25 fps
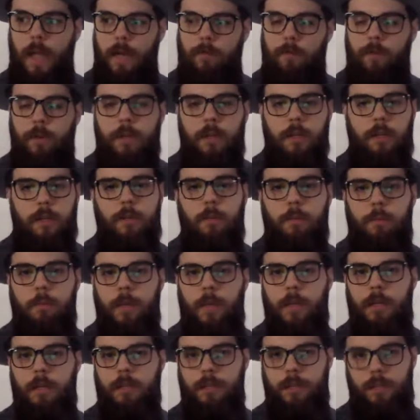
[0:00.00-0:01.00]
every little
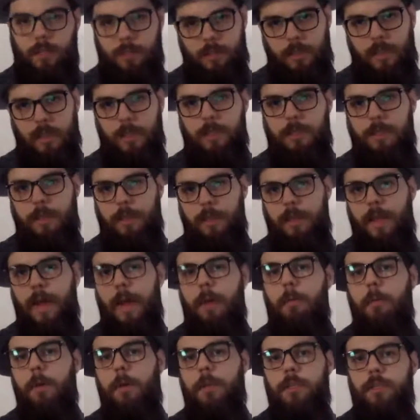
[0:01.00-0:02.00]
bit just takes it
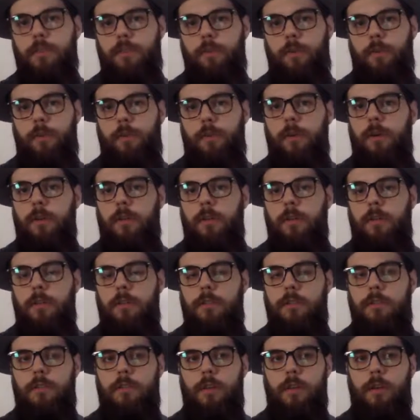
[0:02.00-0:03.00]
that much further.
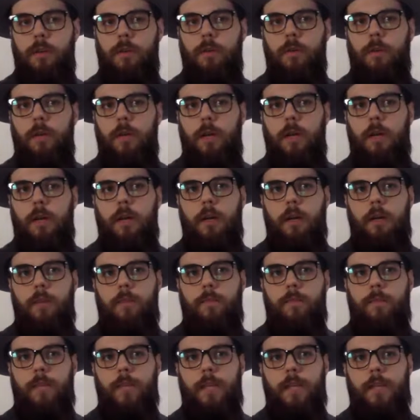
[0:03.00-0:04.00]
So
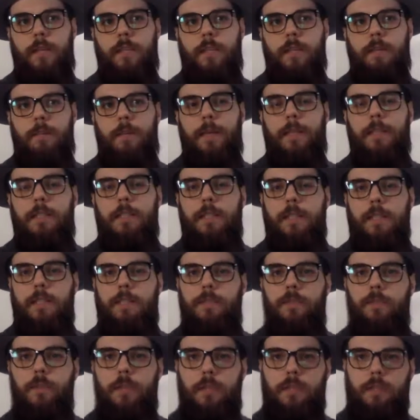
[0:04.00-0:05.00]
it didn't make
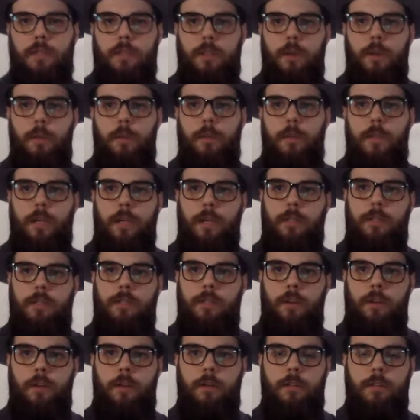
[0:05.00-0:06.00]
sense for us to go with
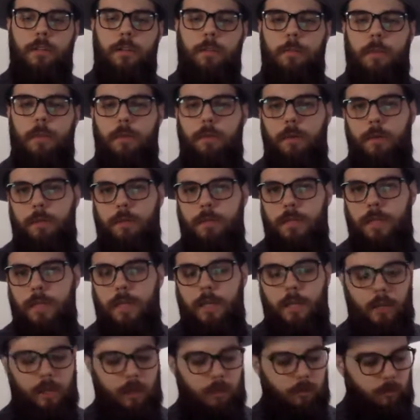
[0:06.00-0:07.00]
Kickstarter or something where it was
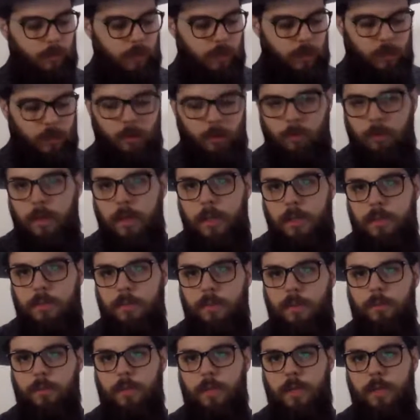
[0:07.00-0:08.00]
like, if we don't raise
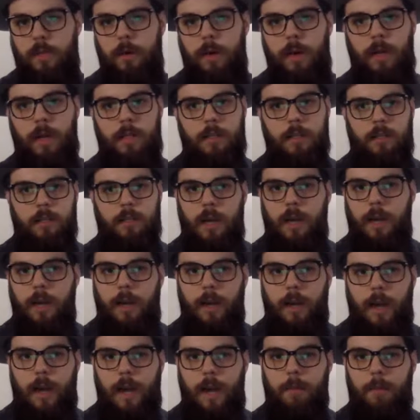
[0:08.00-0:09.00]
50 grand, it's not
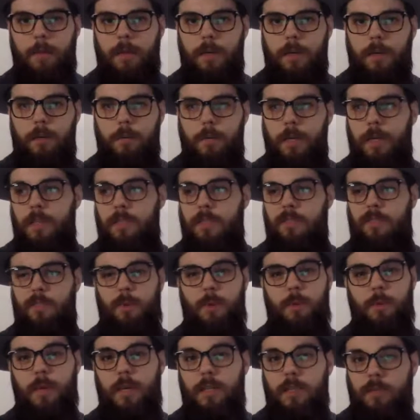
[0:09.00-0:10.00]
going to happen. Because if we
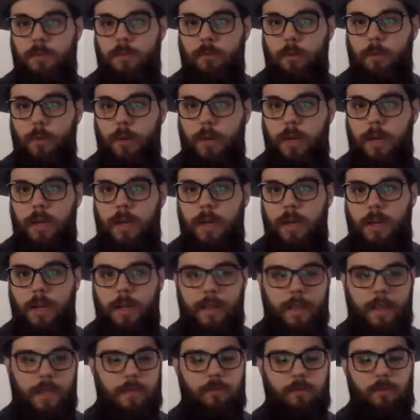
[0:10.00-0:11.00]
raise 40,
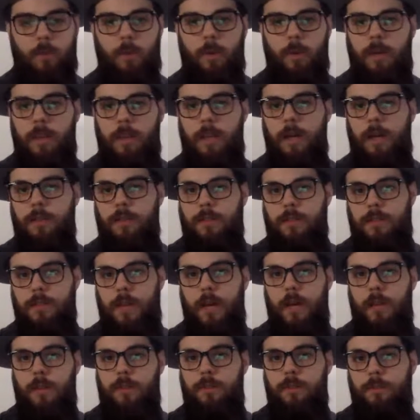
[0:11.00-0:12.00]
that's
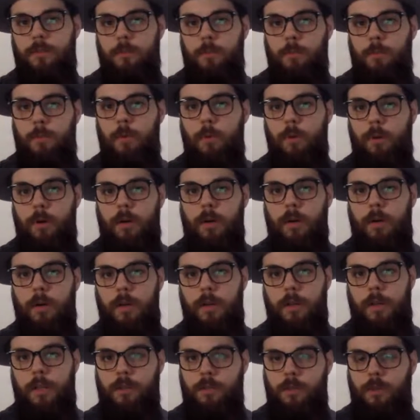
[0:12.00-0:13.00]
$40,000 more
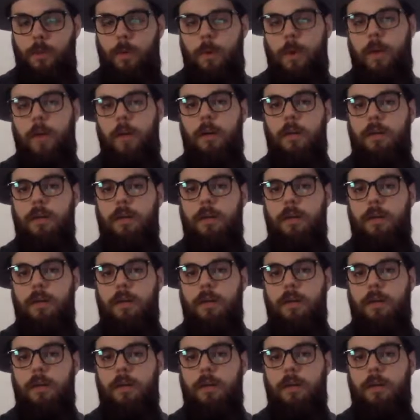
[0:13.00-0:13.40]
that's going on